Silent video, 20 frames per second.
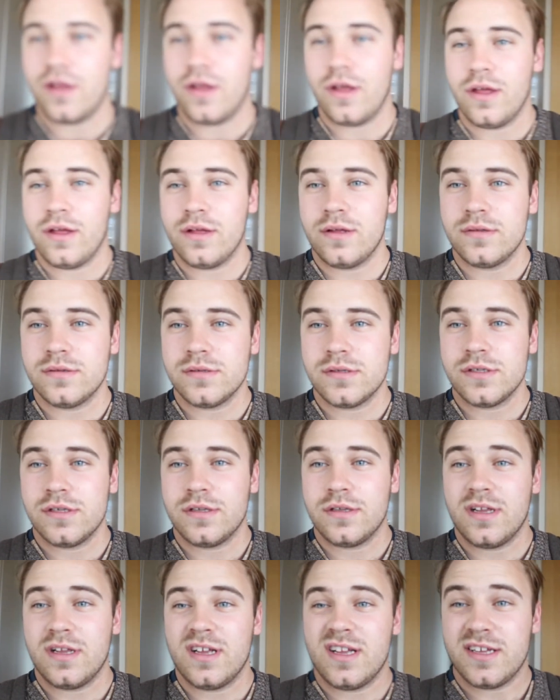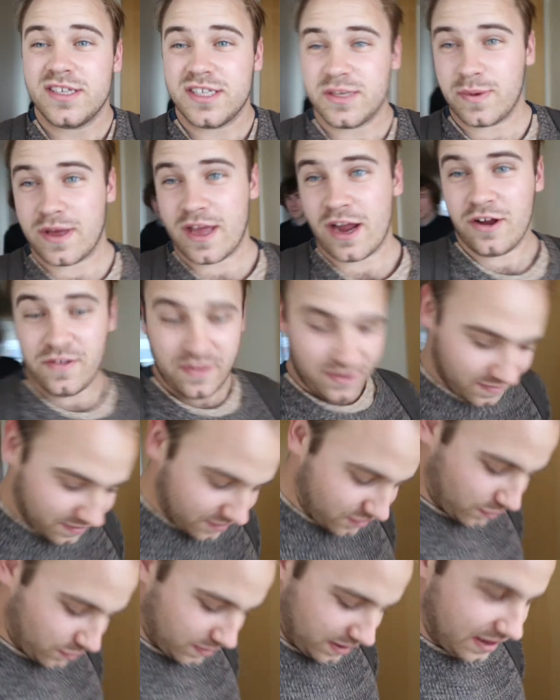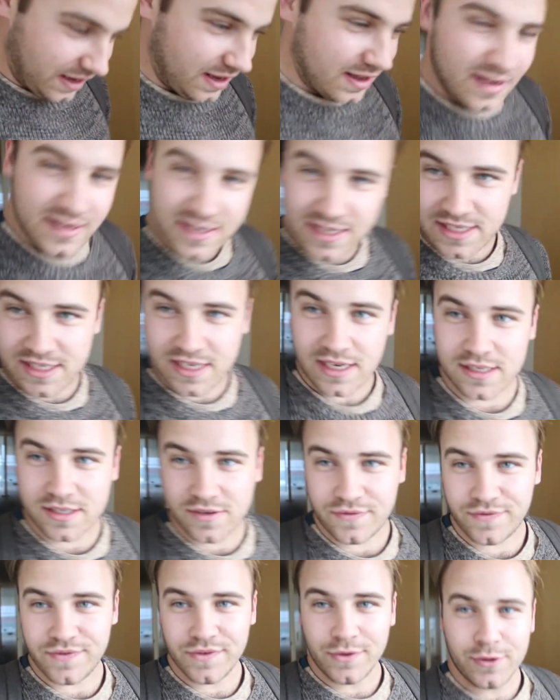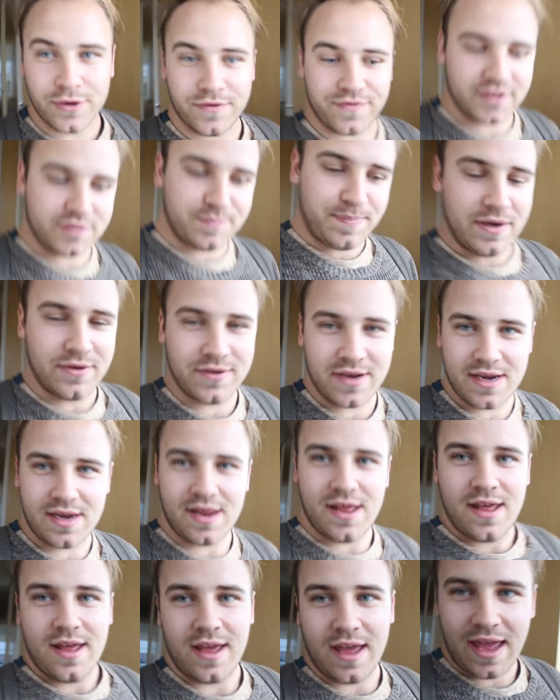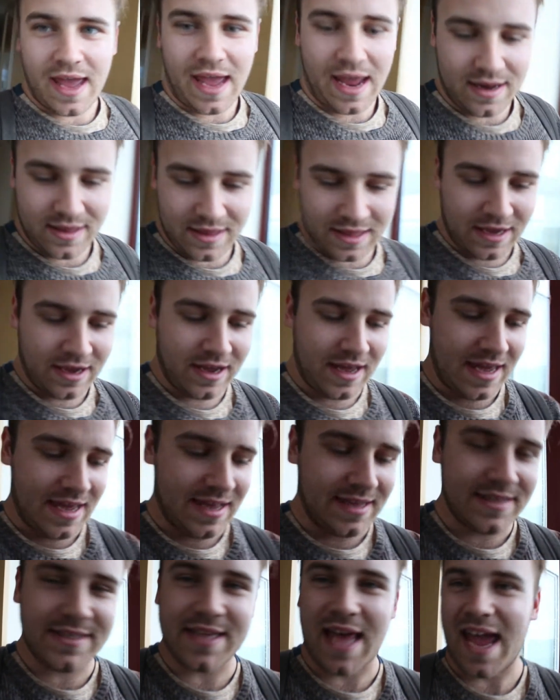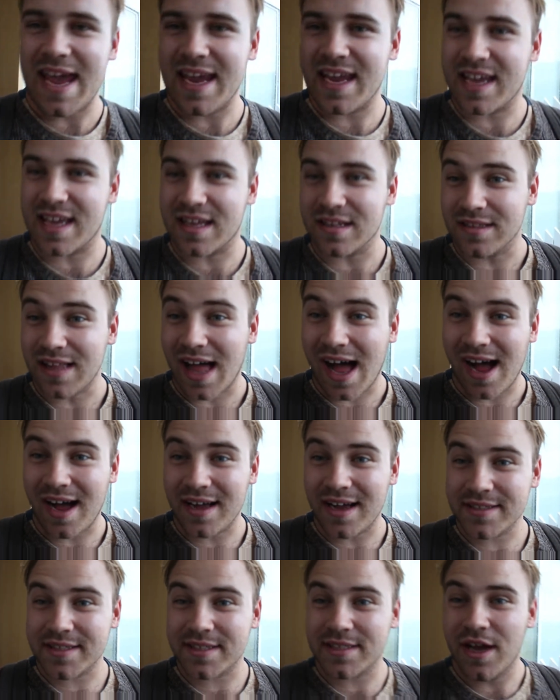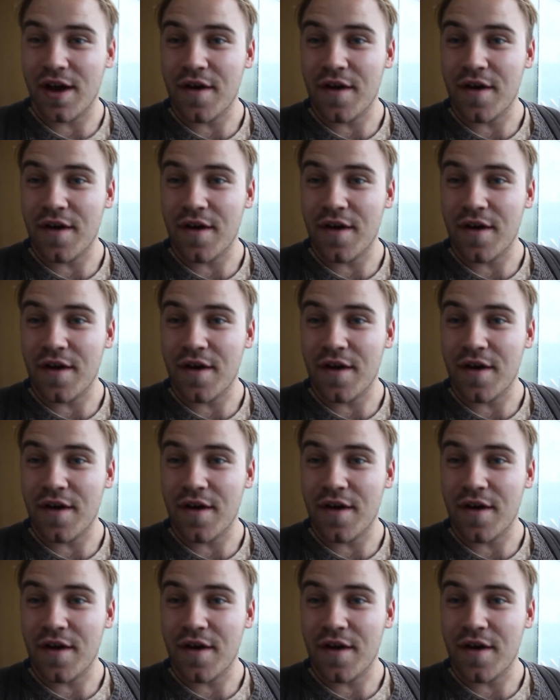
to just jump out. So we're currently on the 26th floor of this building. Why? And Why? there is Why? a glass